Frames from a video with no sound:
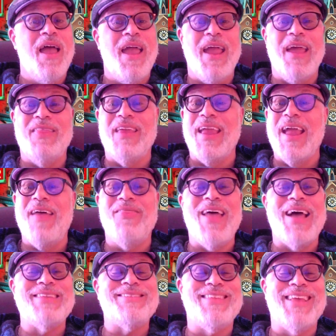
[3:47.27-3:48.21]
In the end,
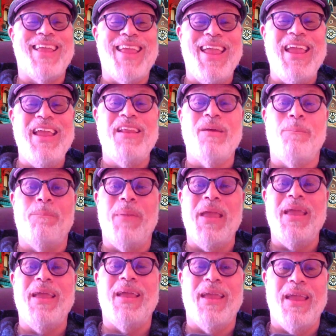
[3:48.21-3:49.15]
that's the key to
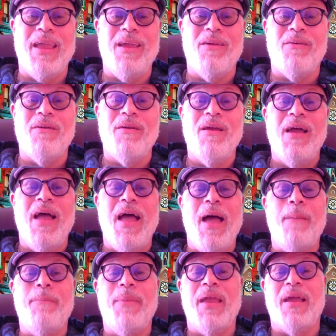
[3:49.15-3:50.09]
being here
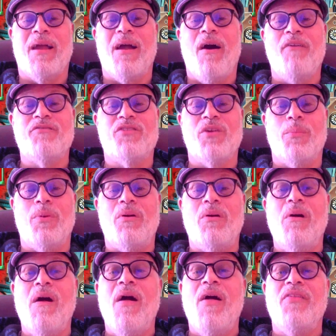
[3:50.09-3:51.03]
and being comfortable.